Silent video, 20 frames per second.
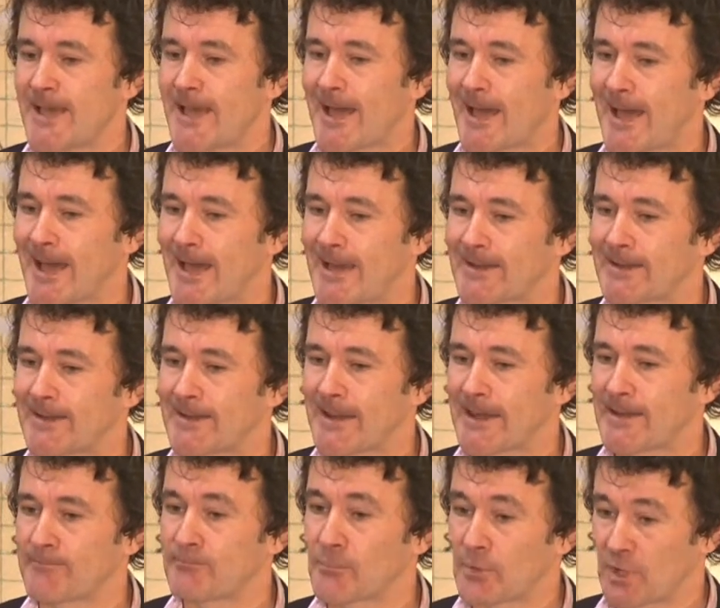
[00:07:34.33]
and
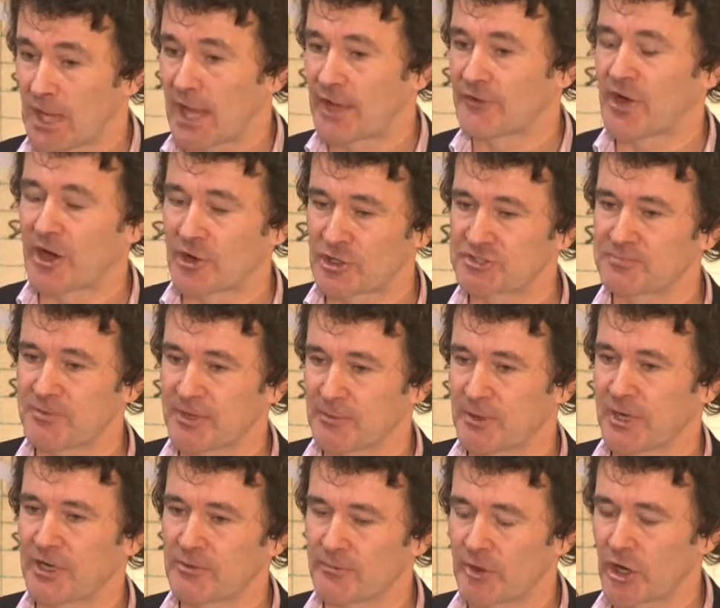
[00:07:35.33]
Irish people
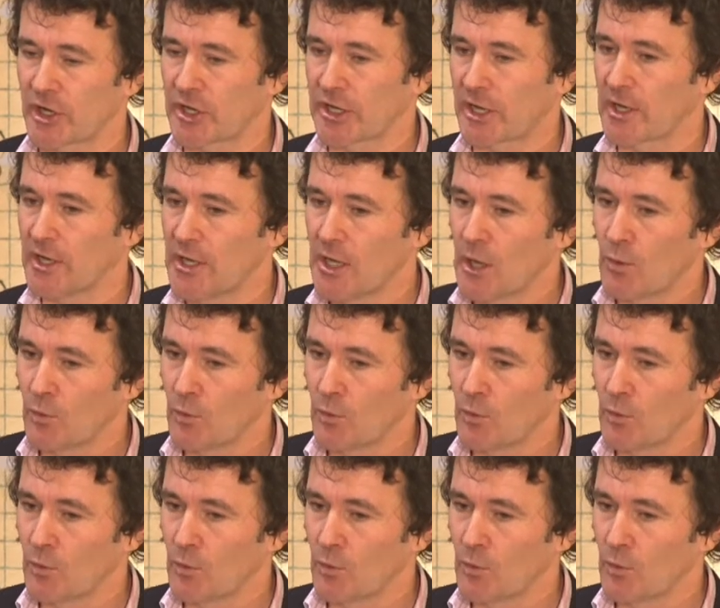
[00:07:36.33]
in America,